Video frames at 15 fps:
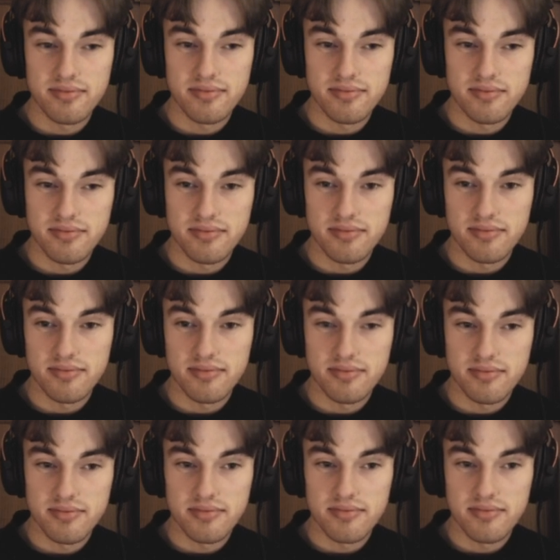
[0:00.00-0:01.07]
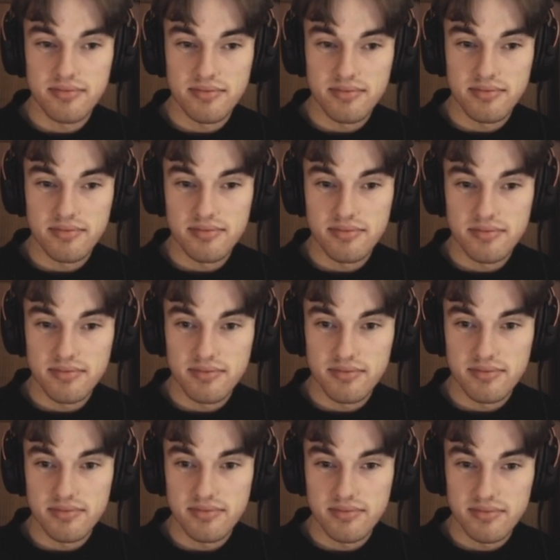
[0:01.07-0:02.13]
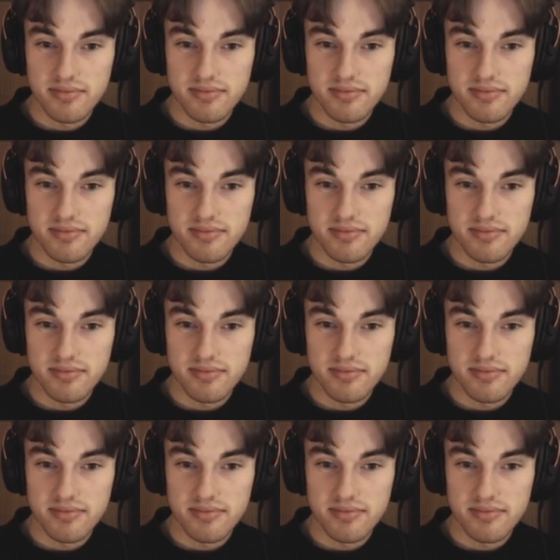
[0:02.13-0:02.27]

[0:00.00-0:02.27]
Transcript: (not speaking)